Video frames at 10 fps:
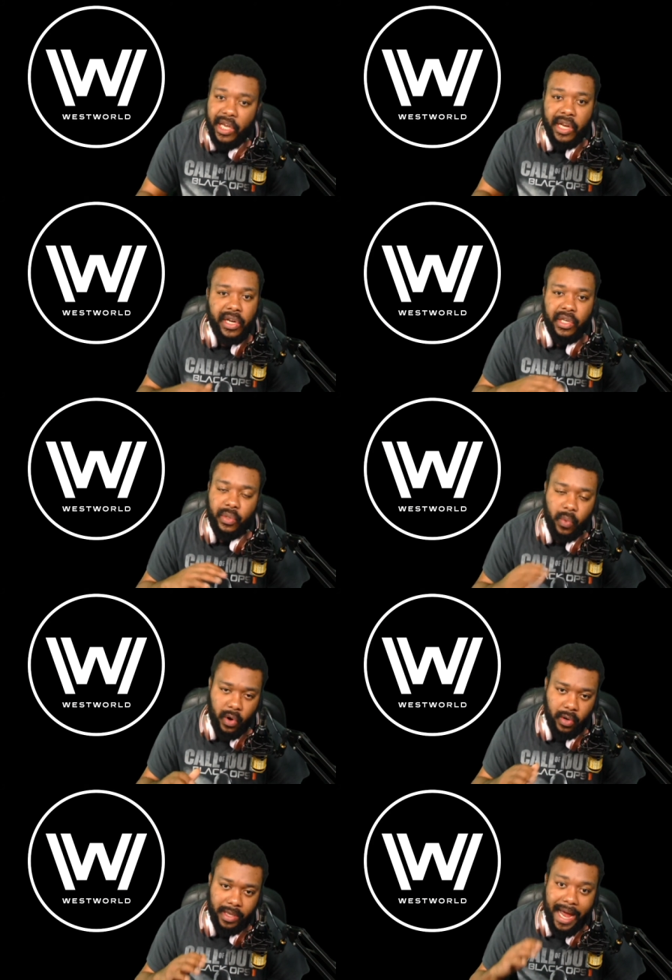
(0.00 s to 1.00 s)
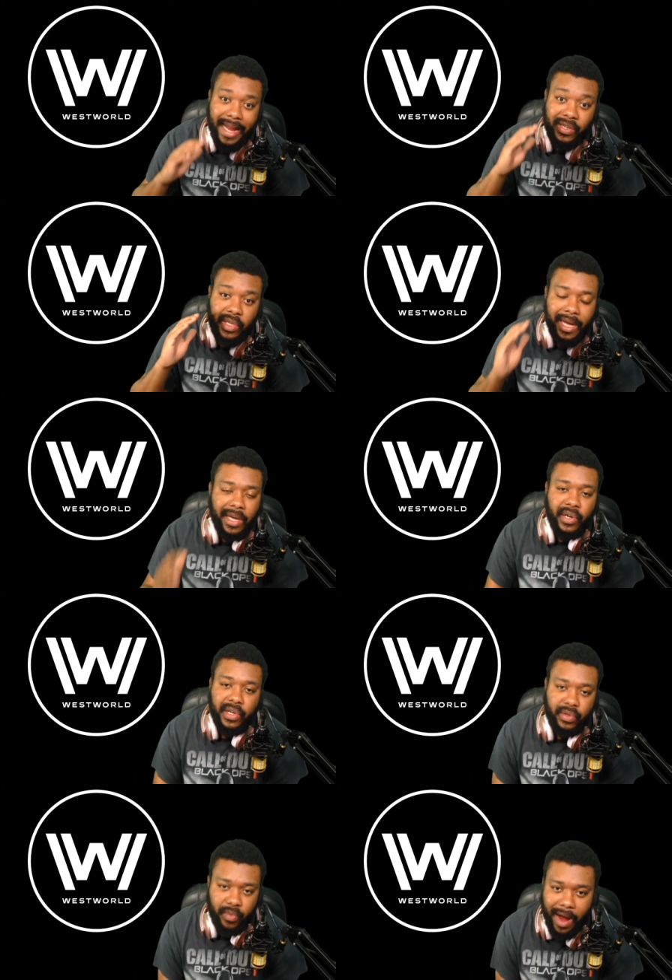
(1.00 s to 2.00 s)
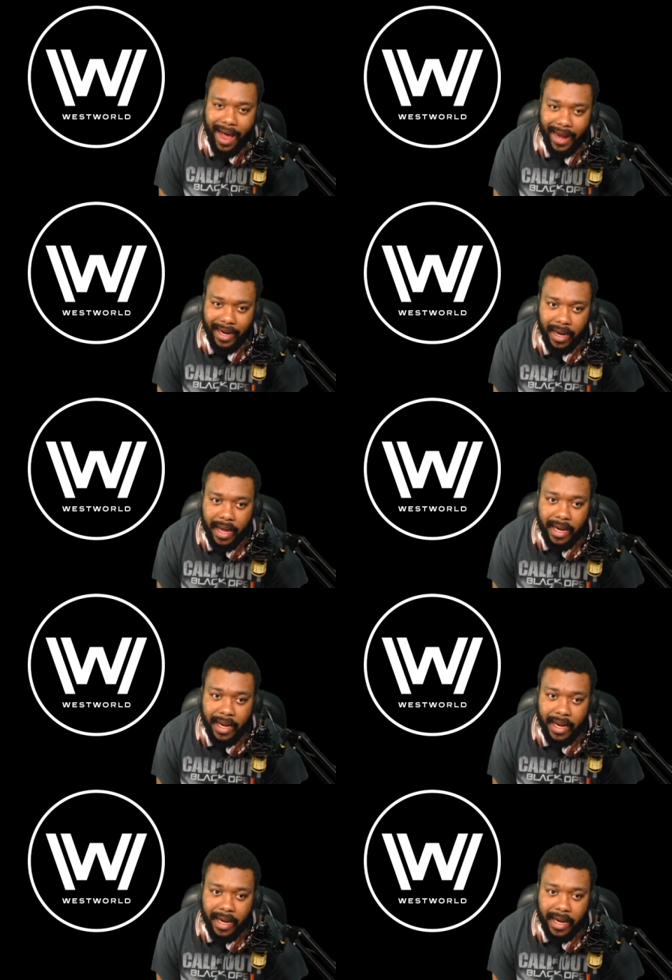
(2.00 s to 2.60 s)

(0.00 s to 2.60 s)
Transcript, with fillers: in this world that has taken this ride,